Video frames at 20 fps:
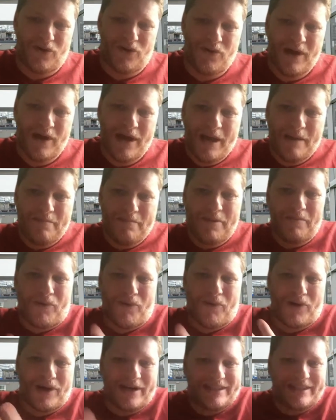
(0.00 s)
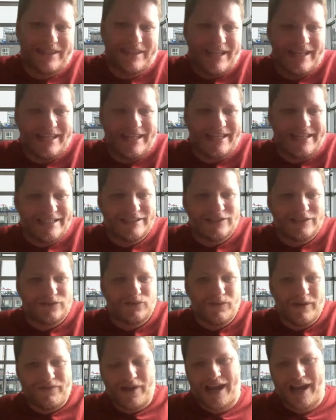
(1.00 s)
So people are dealing
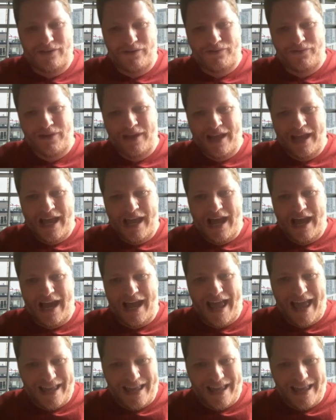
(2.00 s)
this with a kind of